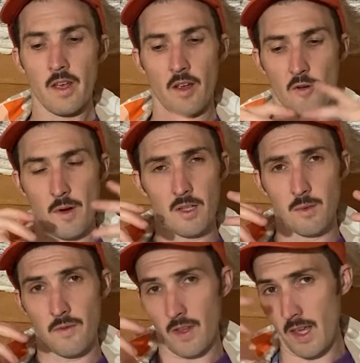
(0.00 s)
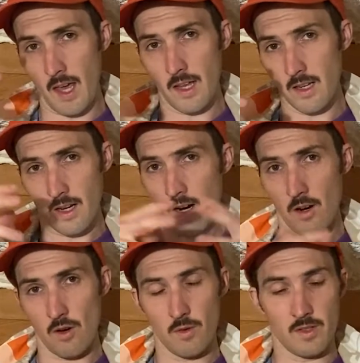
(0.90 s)
It reminds me of the
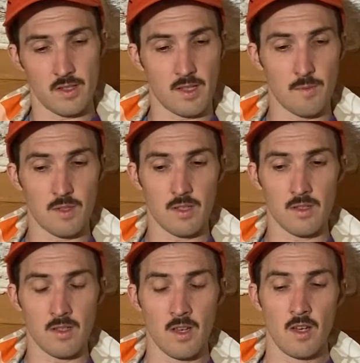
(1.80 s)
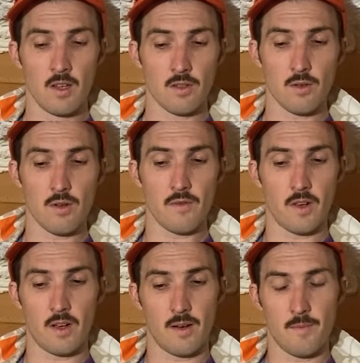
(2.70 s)
Canyonero in The Simpsons, sort
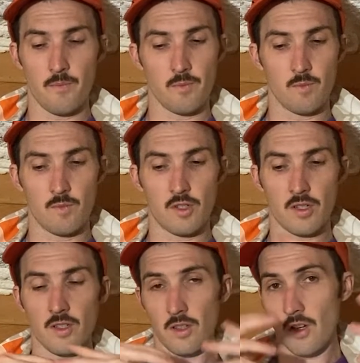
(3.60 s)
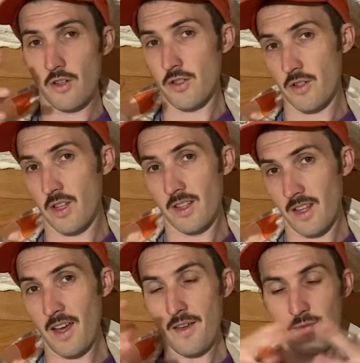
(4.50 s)
of just a
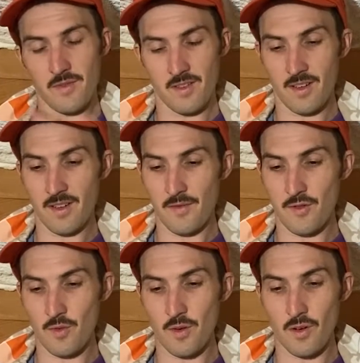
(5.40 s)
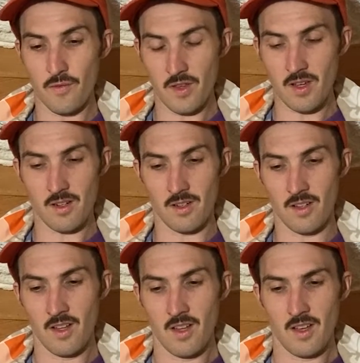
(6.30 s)
larger-than-life, if you will, vehicle.
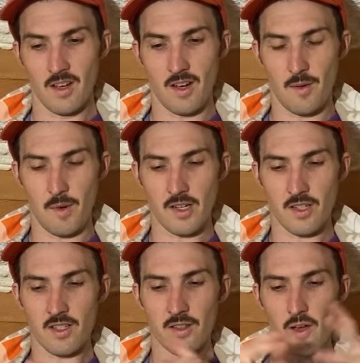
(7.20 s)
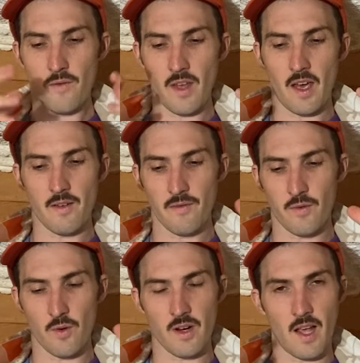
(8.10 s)
I just love that
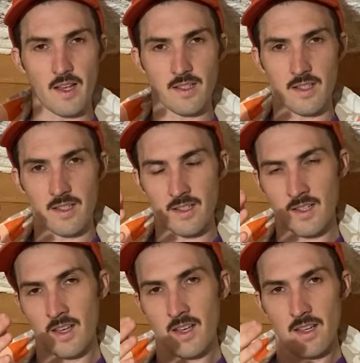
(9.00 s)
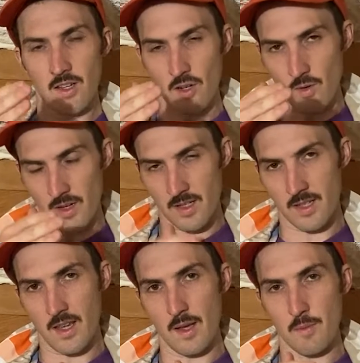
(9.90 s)
Ford has this,
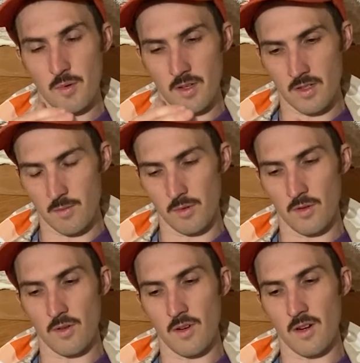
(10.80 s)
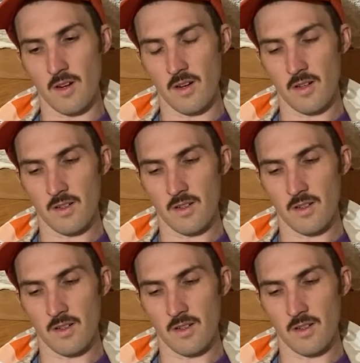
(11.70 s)
Escape, Explorer,